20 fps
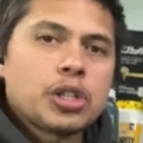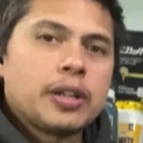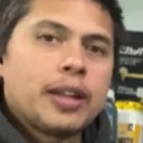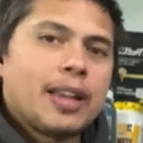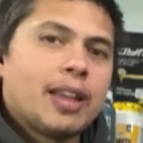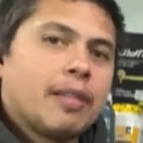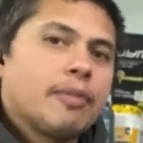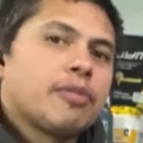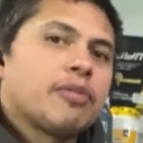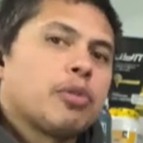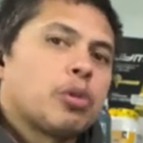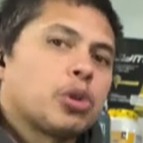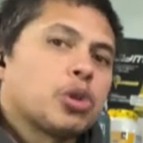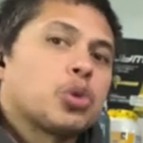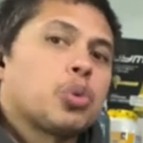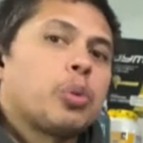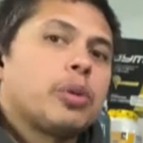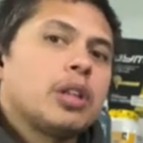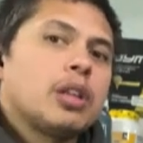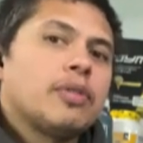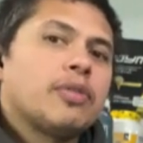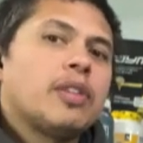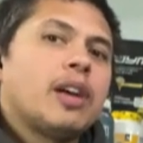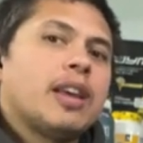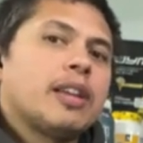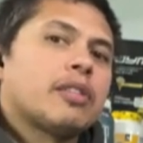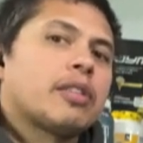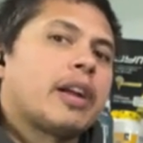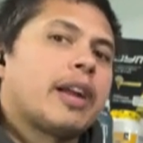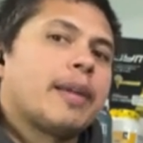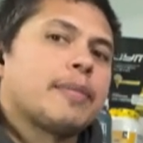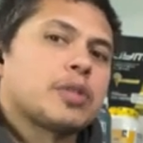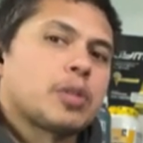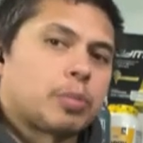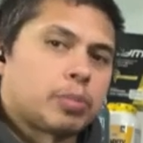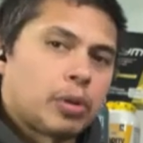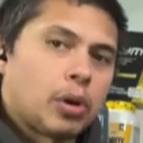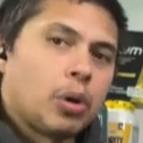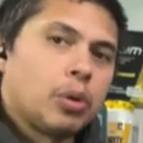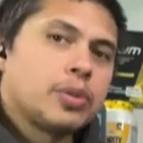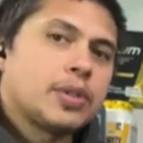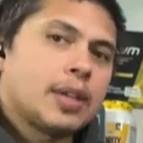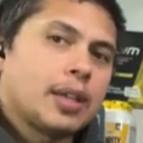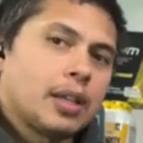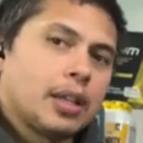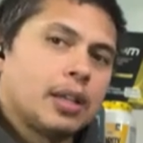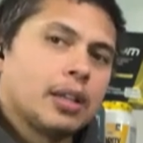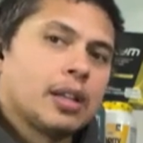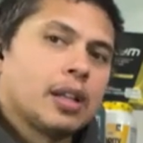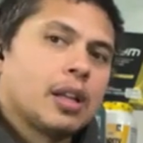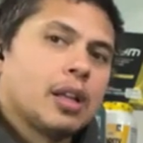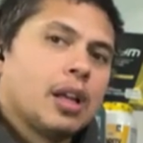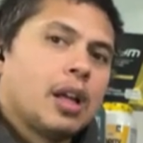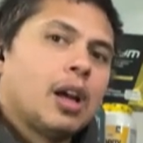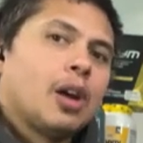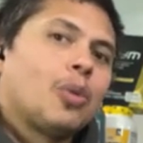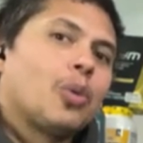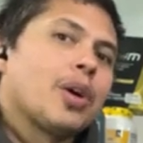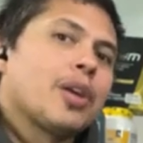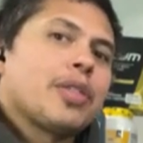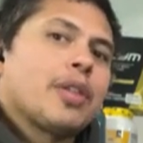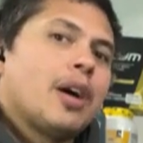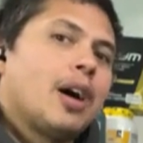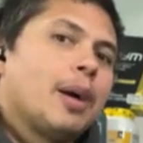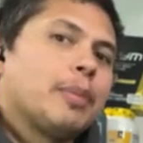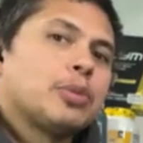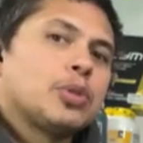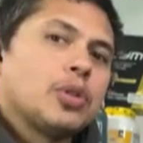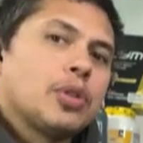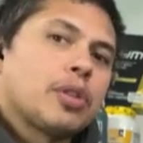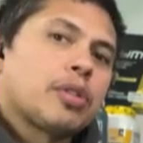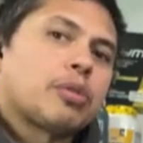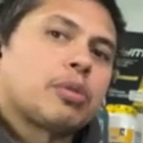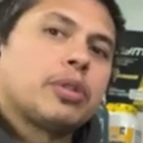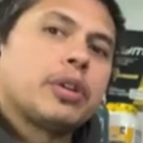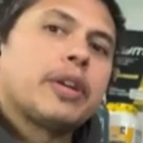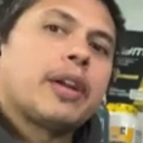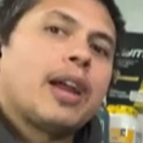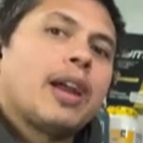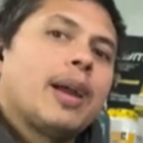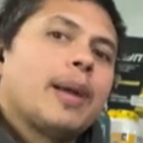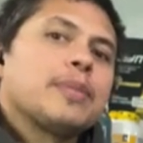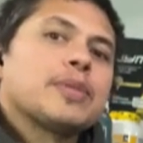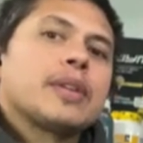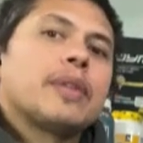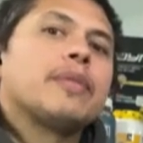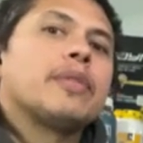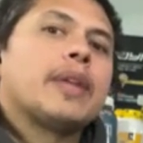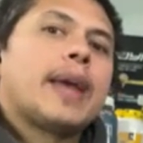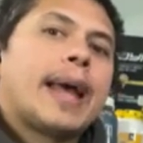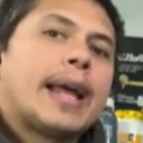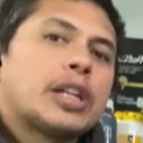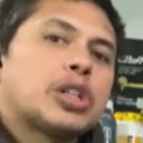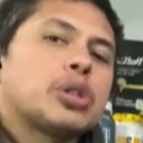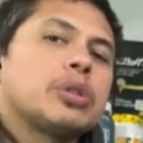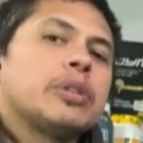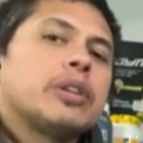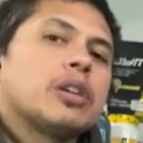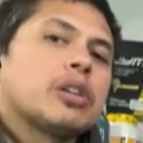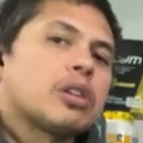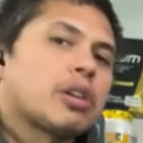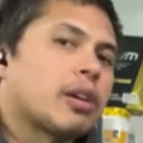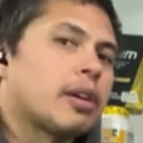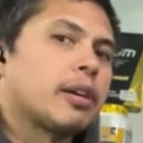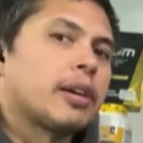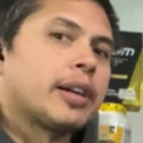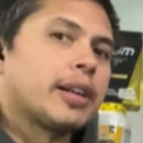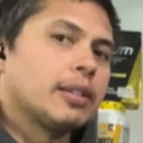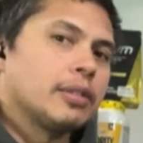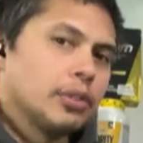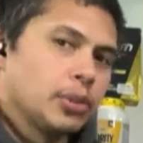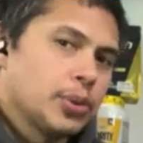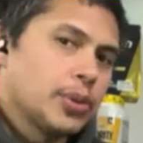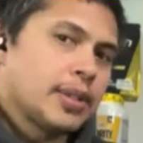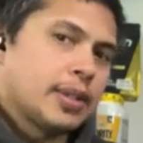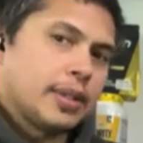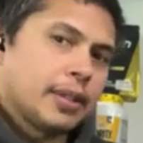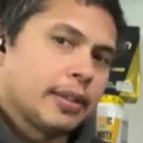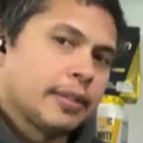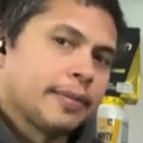aim for 25 grams of protein with up to 3 grams of naturally occurring leucine.